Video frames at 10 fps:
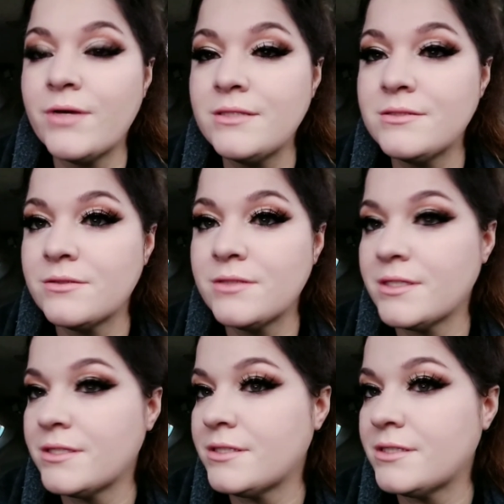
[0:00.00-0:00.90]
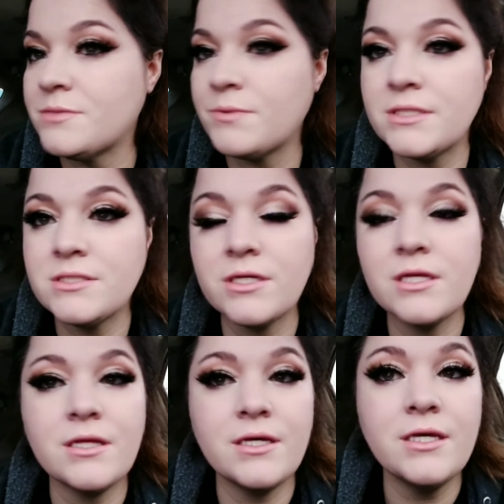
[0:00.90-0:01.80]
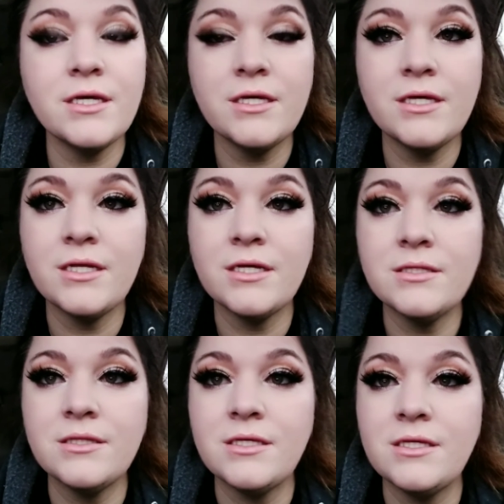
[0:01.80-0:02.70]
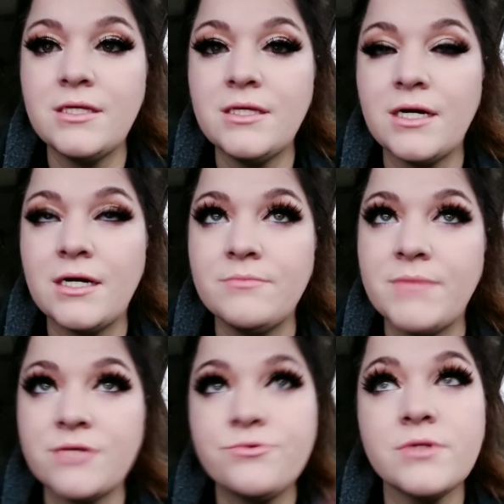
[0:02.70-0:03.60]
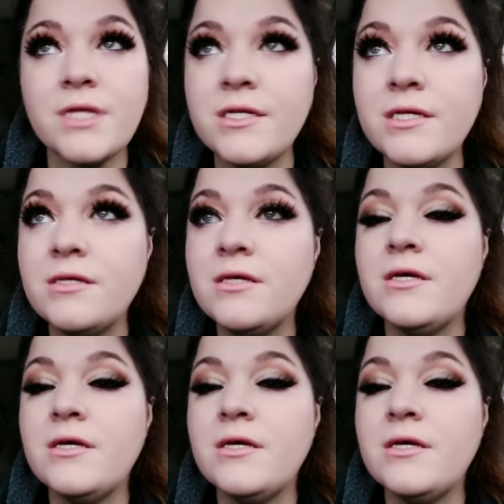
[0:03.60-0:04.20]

So here is what it's looking like in the natural lighting.